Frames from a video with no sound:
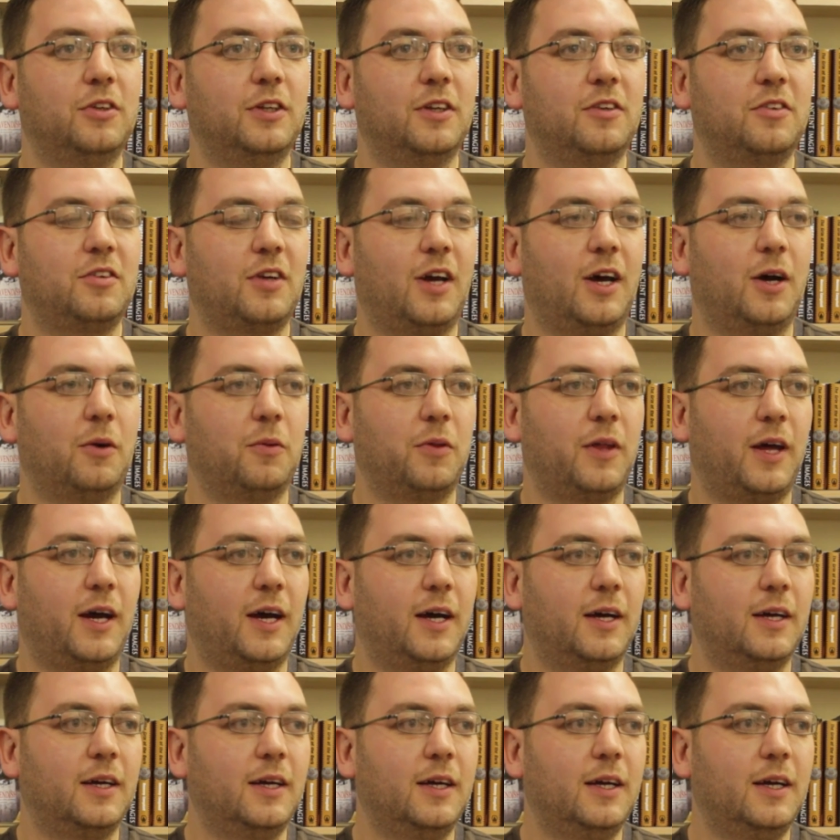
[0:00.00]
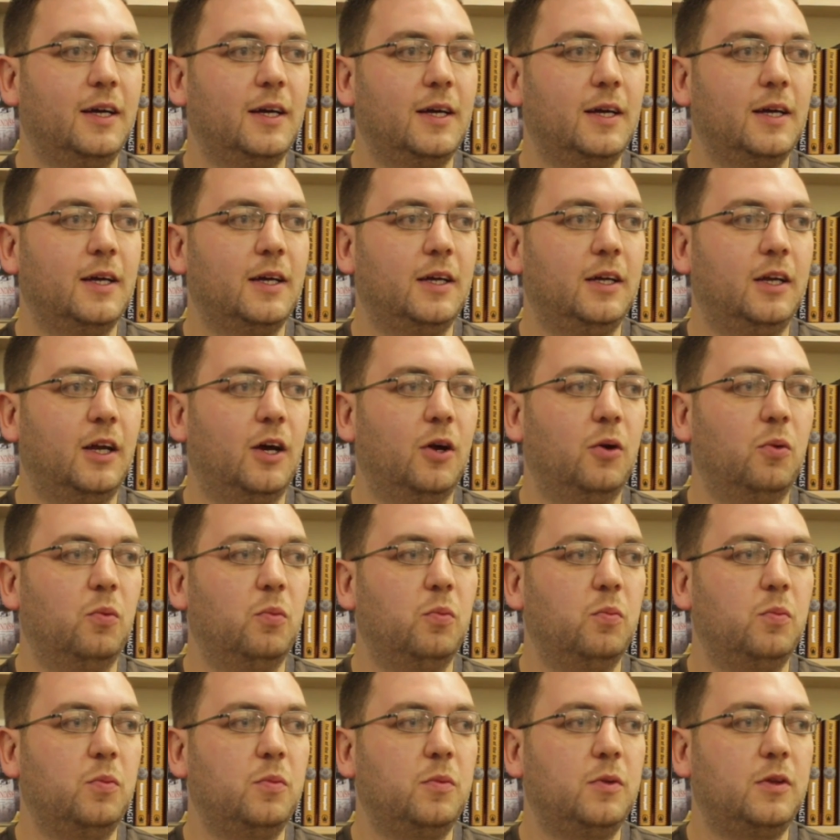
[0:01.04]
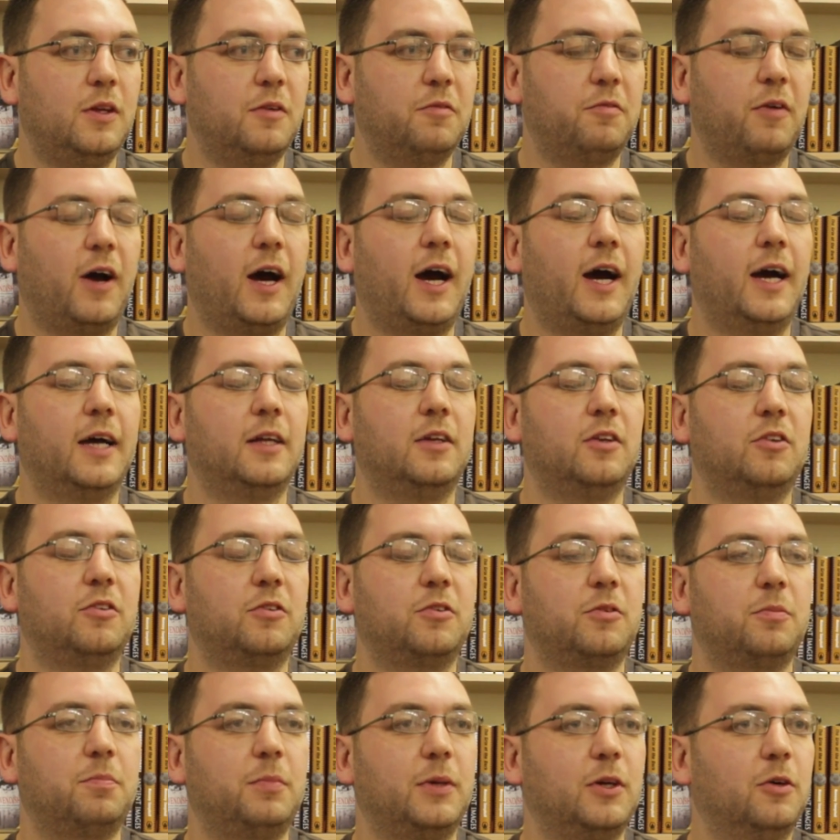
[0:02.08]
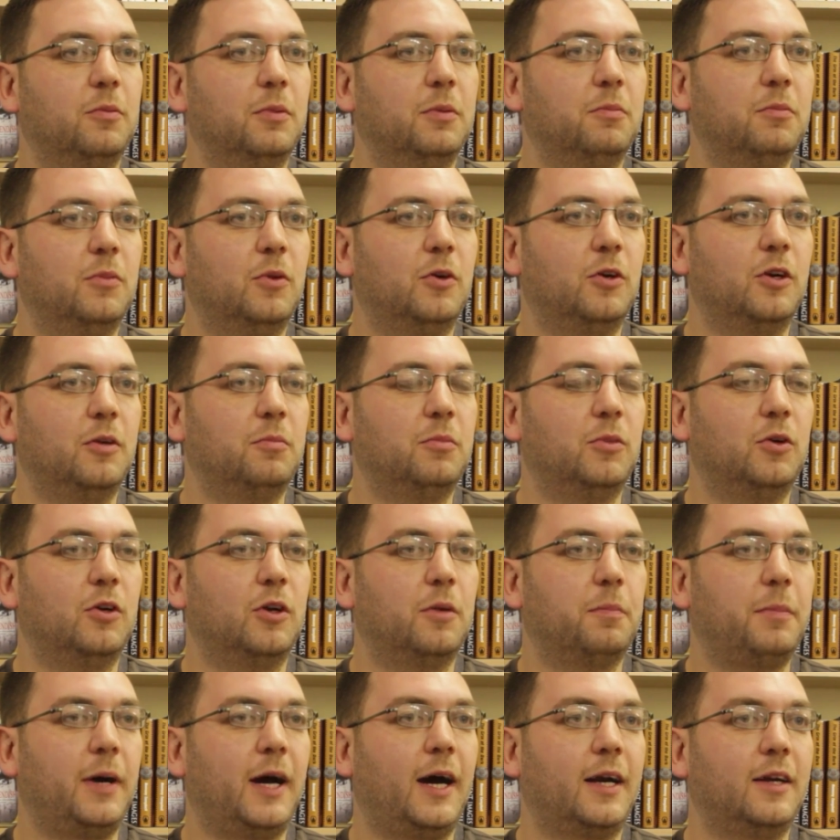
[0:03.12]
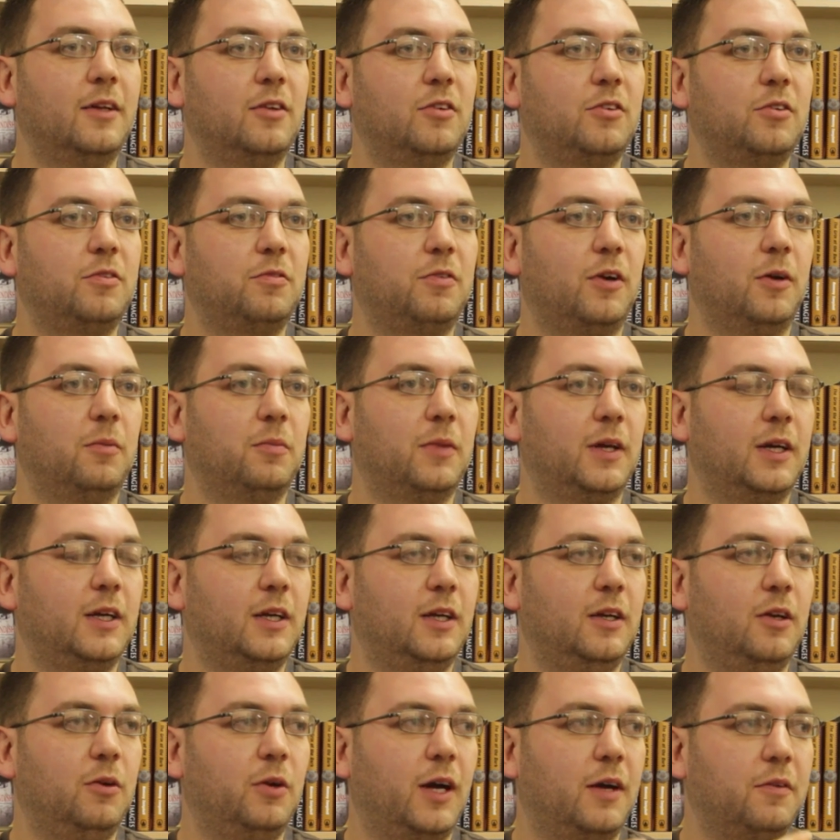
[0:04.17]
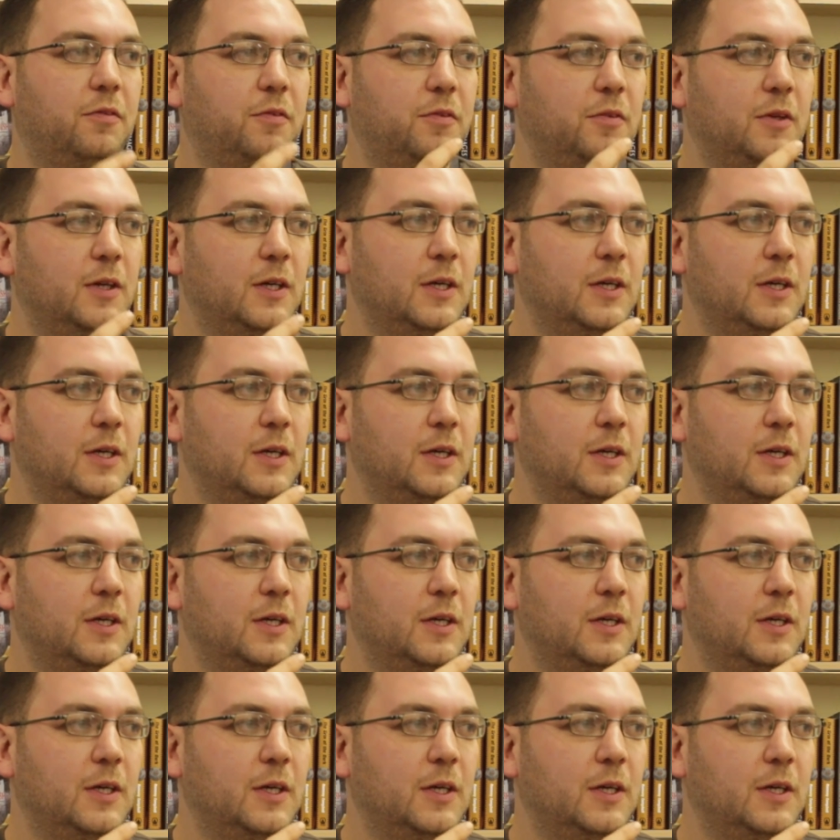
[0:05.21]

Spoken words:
and how that divide is becoming more and more apparent from, like, you have,